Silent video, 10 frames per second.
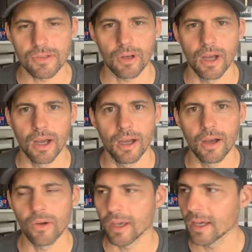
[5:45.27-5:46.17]
And she was like,
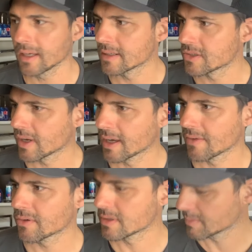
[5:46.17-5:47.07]
uh, okay. And so I
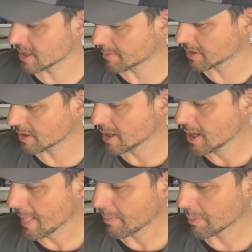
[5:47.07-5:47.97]
gave her some time to
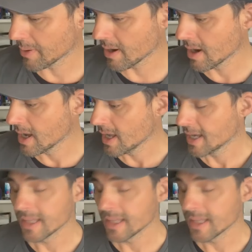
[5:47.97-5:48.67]
prepare.